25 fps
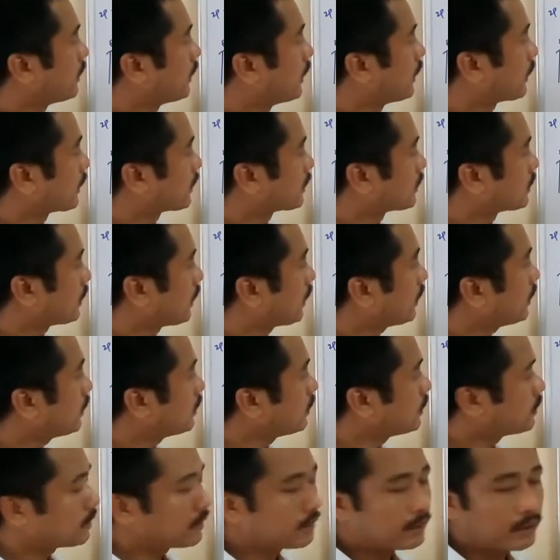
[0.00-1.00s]
excite the
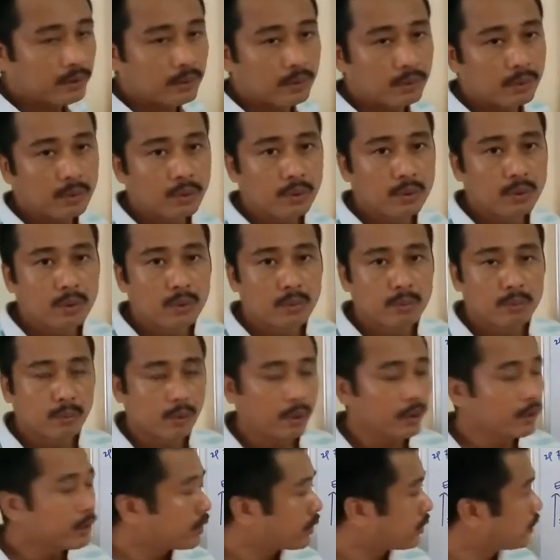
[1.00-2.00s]
CO
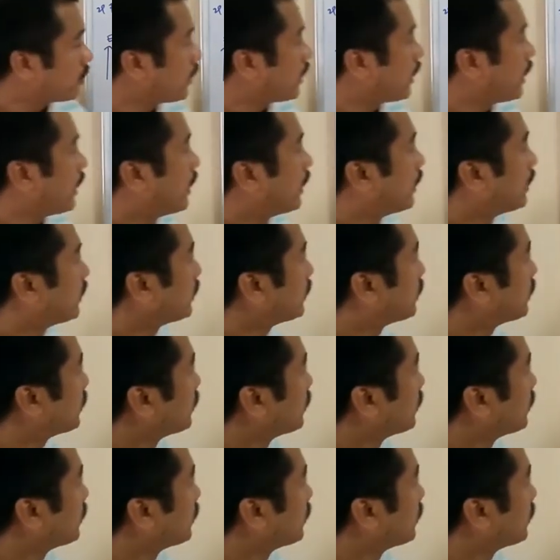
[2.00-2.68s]
molecule and